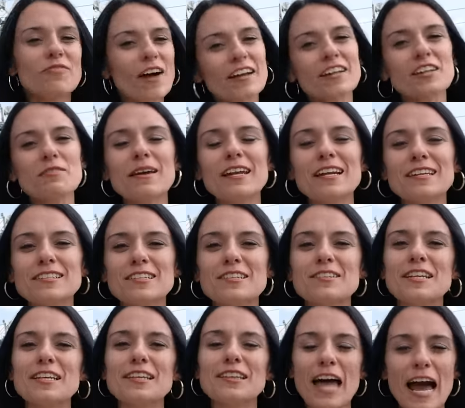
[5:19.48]
finally made it to
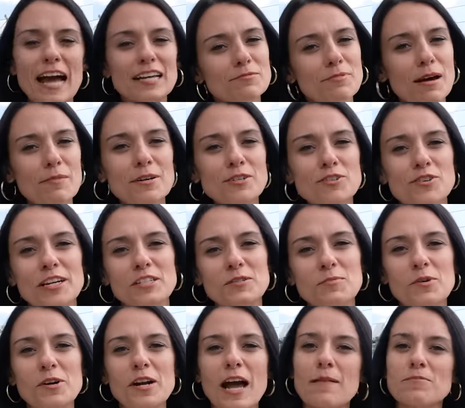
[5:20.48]
the last public
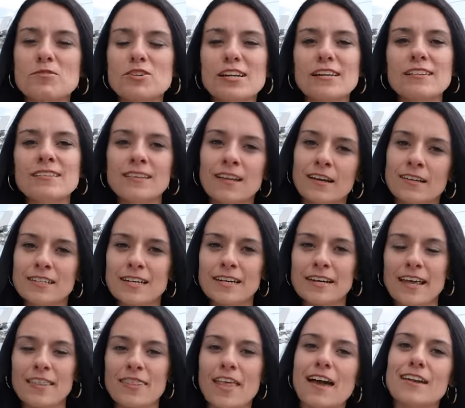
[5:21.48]
transport option in
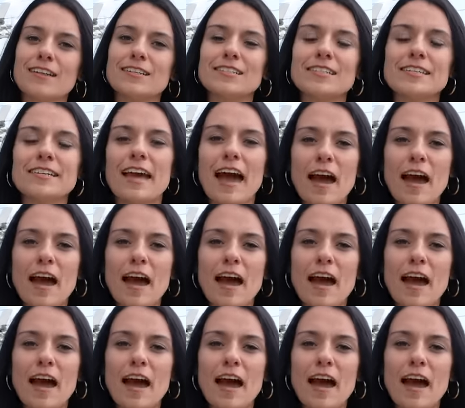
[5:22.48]
London, and that is the